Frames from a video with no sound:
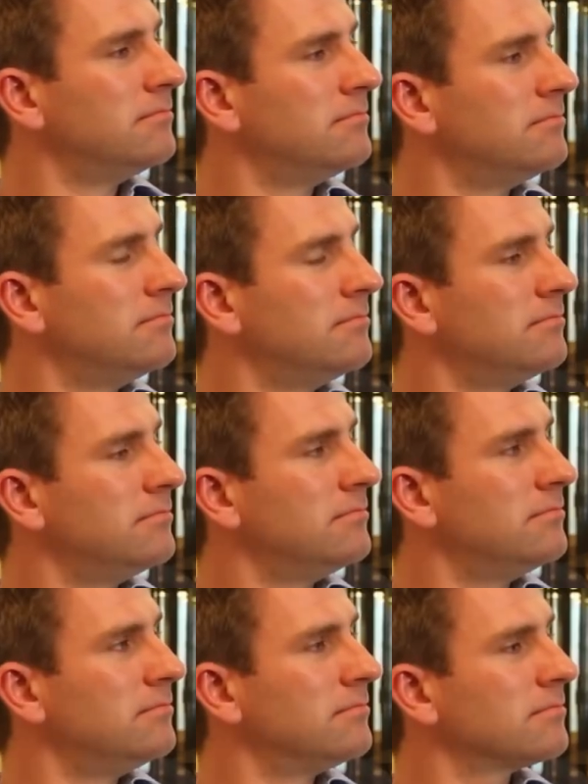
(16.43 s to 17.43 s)

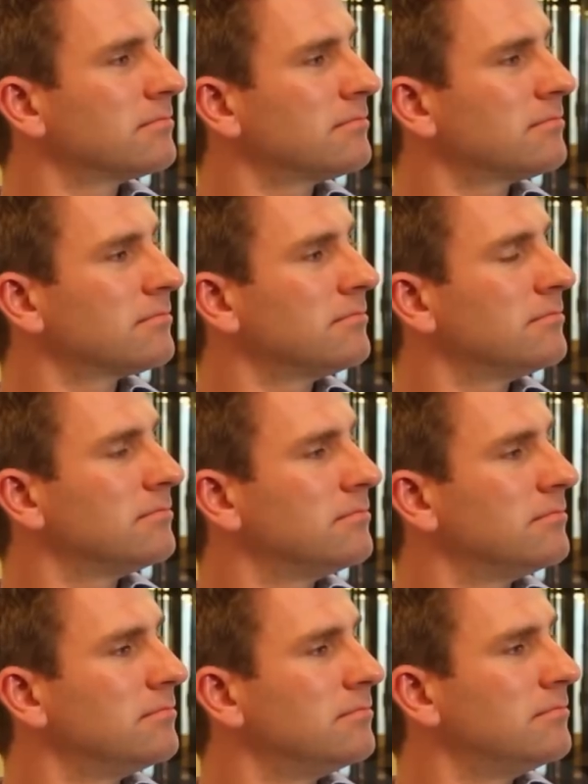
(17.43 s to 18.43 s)

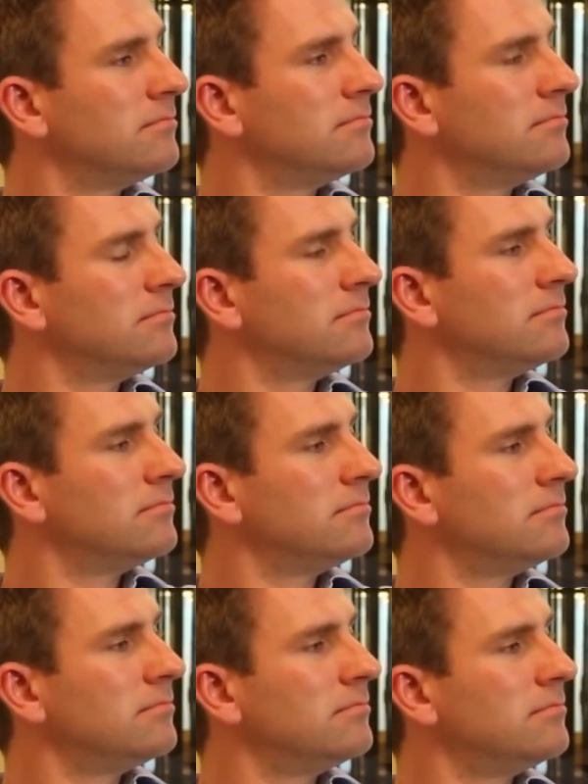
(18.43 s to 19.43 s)

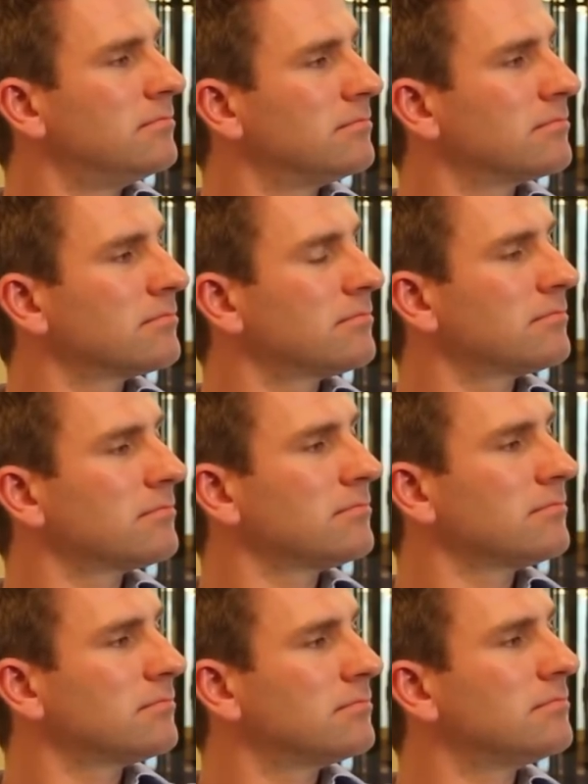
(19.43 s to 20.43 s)

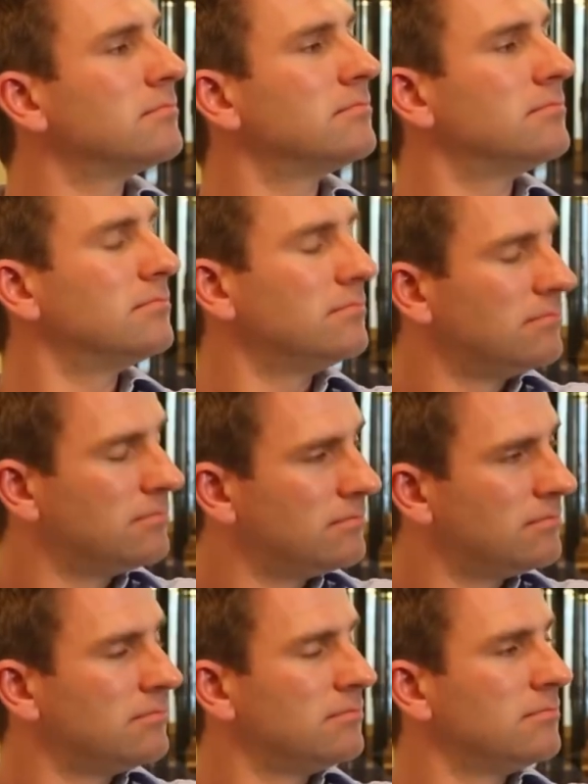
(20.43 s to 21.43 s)

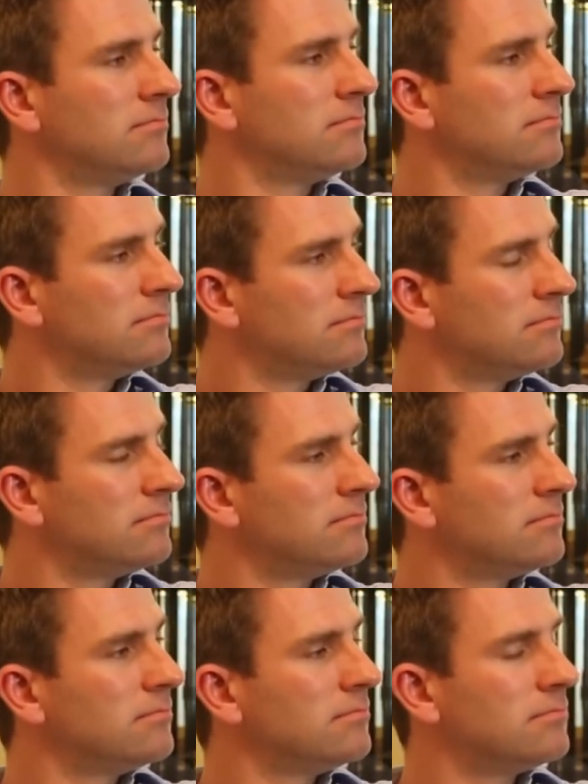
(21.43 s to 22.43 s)

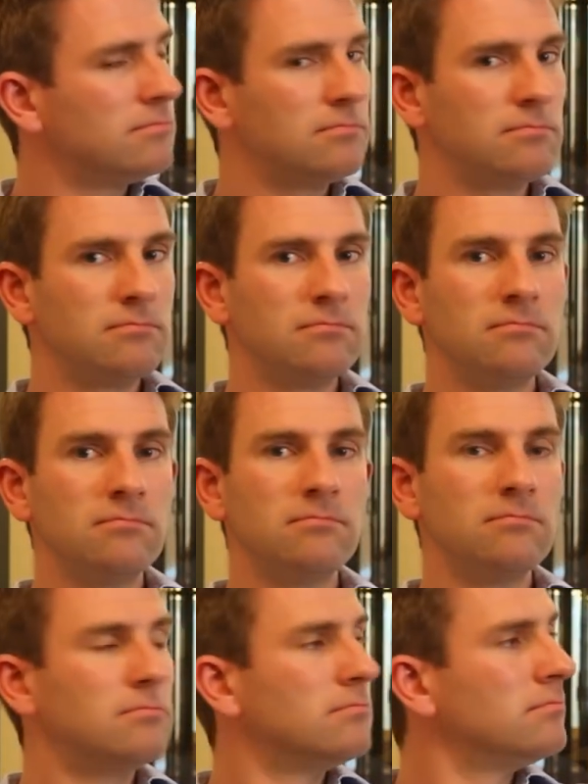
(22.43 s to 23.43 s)

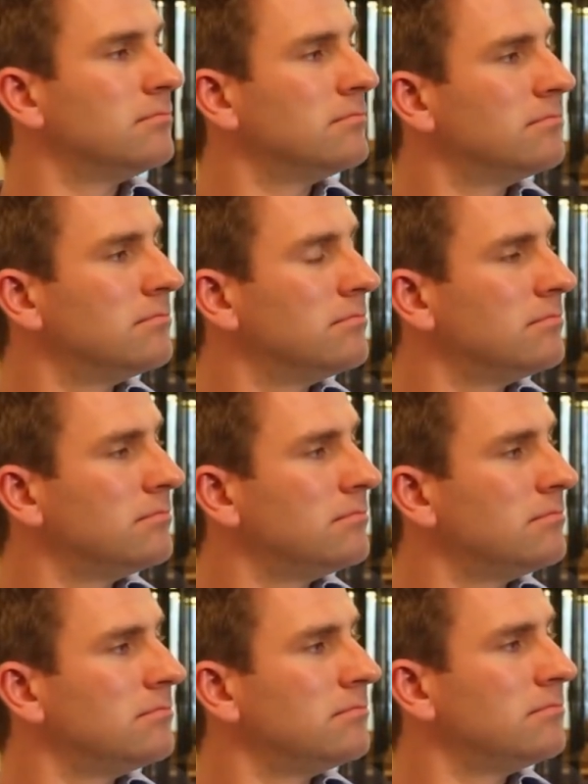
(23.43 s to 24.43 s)
(not speaking)